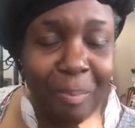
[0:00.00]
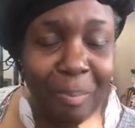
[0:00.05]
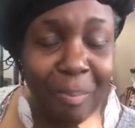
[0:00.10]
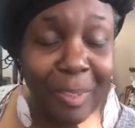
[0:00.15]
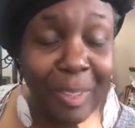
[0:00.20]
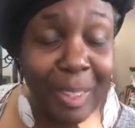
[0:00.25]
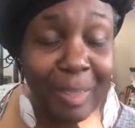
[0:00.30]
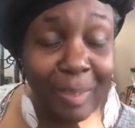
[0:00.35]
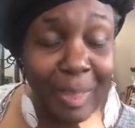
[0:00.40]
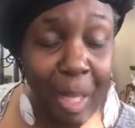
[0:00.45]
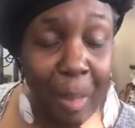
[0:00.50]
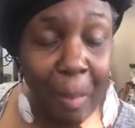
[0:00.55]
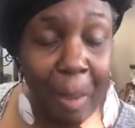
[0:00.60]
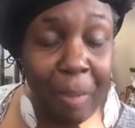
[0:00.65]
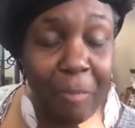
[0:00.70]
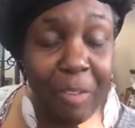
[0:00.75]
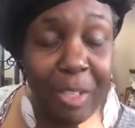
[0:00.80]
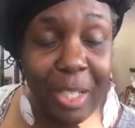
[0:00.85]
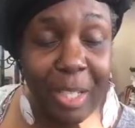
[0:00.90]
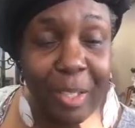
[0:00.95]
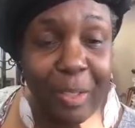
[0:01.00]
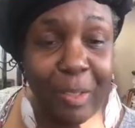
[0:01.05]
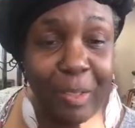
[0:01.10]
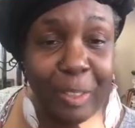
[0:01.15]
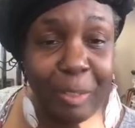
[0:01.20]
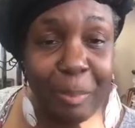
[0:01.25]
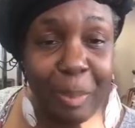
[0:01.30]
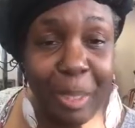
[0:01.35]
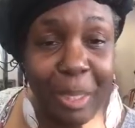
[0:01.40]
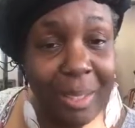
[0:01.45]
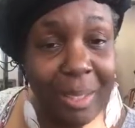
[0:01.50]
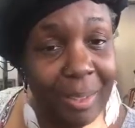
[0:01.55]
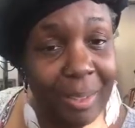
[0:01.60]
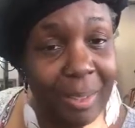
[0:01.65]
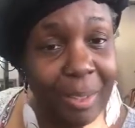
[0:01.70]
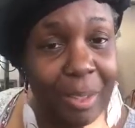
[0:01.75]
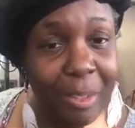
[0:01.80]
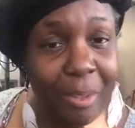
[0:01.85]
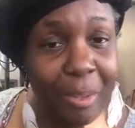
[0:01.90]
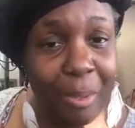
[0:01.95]
sometimes my videos be
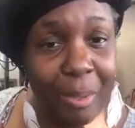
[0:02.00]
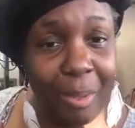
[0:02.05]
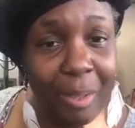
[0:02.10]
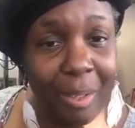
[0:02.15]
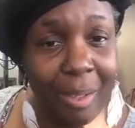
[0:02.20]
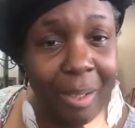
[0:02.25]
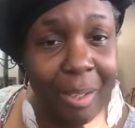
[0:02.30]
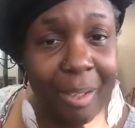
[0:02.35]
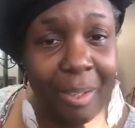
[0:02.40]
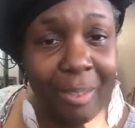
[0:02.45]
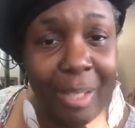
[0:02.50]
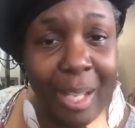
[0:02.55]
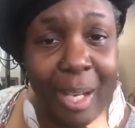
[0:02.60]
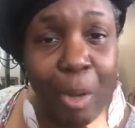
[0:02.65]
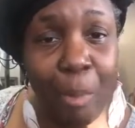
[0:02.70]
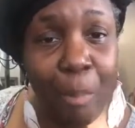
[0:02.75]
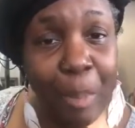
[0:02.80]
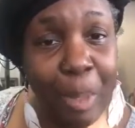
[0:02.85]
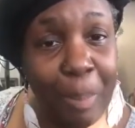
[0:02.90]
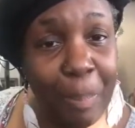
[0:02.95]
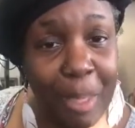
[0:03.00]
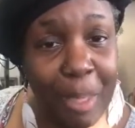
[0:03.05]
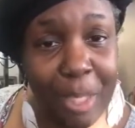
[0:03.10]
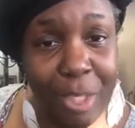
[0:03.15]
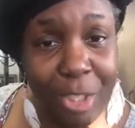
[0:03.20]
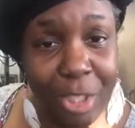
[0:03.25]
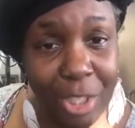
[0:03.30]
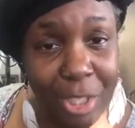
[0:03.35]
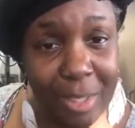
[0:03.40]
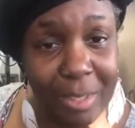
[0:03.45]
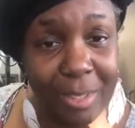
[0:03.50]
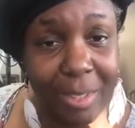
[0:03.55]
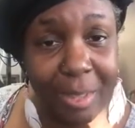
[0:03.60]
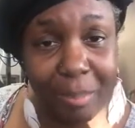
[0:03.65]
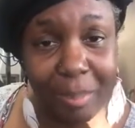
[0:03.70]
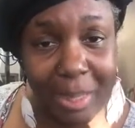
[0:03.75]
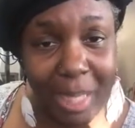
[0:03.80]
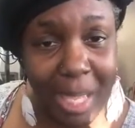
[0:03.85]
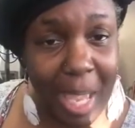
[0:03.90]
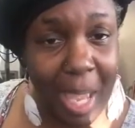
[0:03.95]
little, they don't be PG
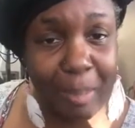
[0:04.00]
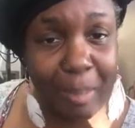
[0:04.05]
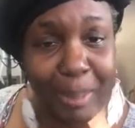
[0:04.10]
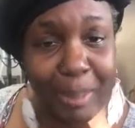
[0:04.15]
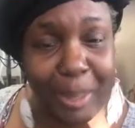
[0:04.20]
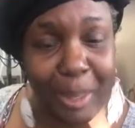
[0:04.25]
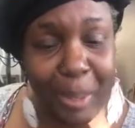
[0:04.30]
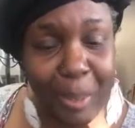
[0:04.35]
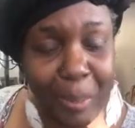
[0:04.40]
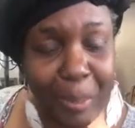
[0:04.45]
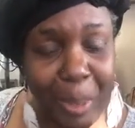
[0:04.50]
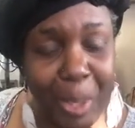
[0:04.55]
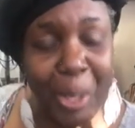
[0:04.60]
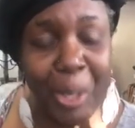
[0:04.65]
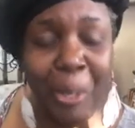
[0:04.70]
sometimes. So